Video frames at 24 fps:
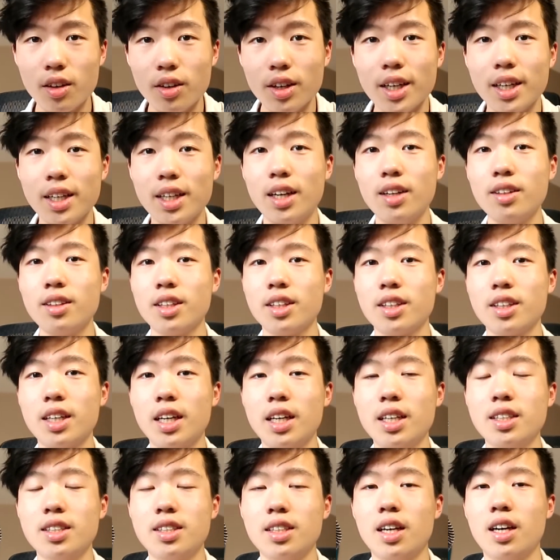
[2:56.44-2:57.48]
throwing it out there
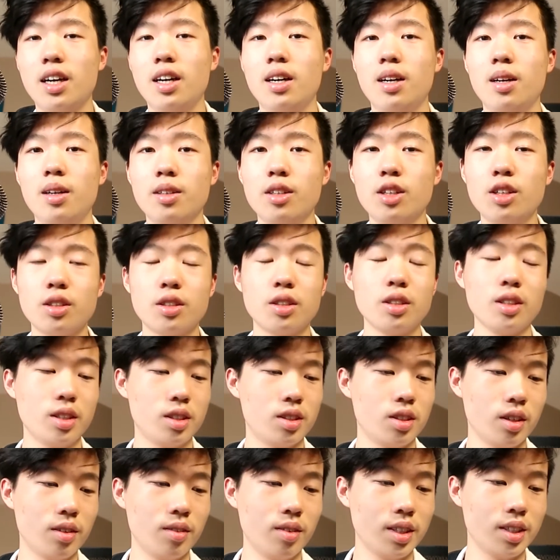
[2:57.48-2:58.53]
guys, uh, usually
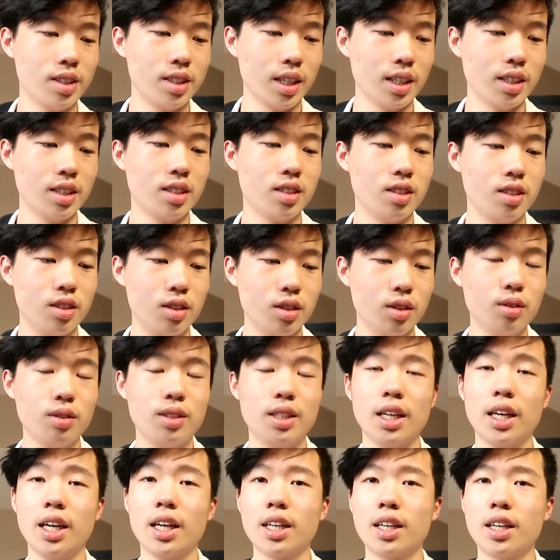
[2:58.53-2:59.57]
survey sites do
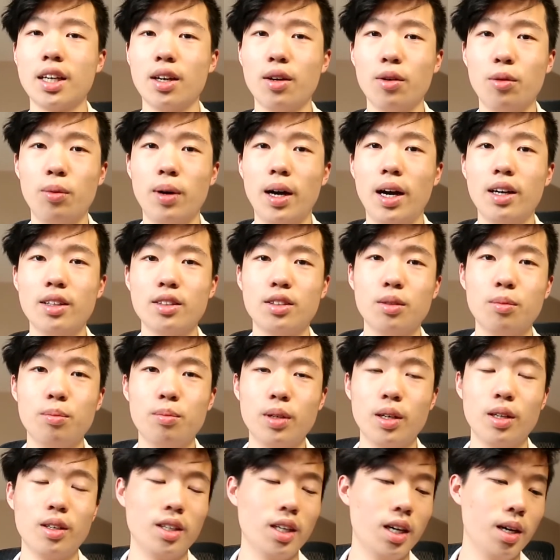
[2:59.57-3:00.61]
take a while to
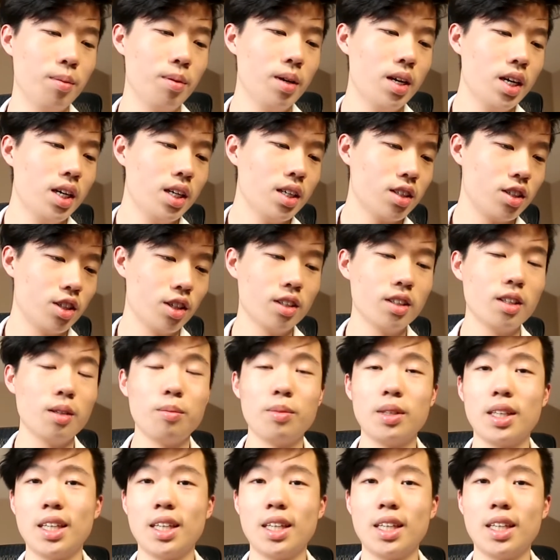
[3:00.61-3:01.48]
build up during the